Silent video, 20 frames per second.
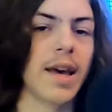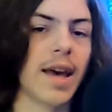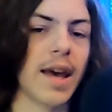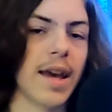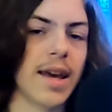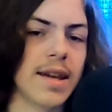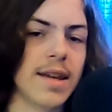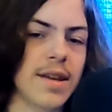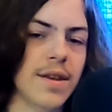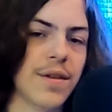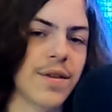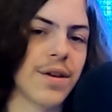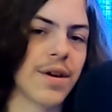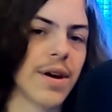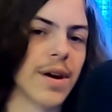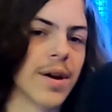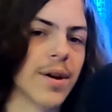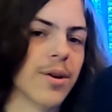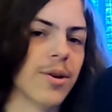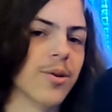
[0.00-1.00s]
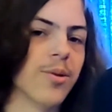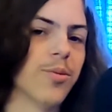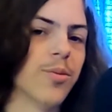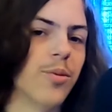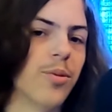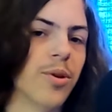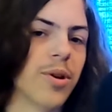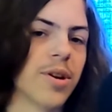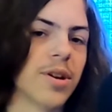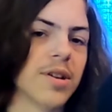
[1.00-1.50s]
Hey there,
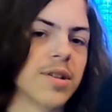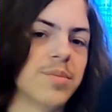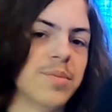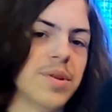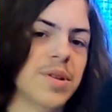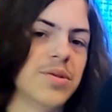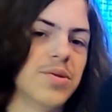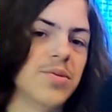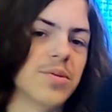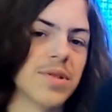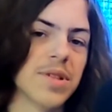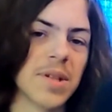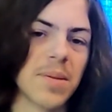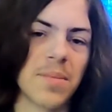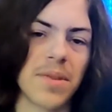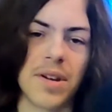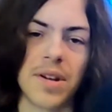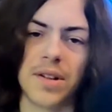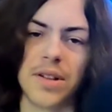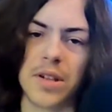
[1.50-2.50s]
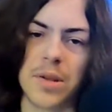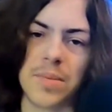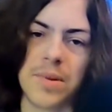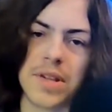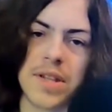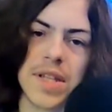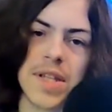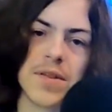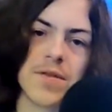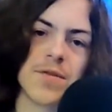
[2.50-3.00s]
we're gonna be doing something a little
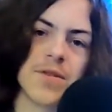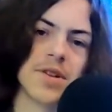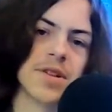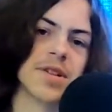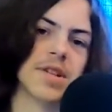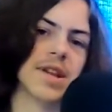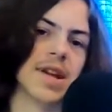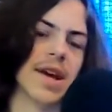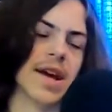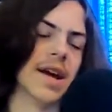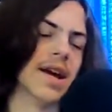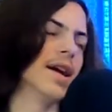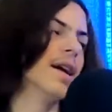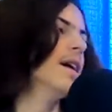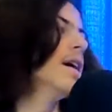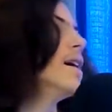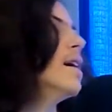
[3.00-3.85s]
bit different today.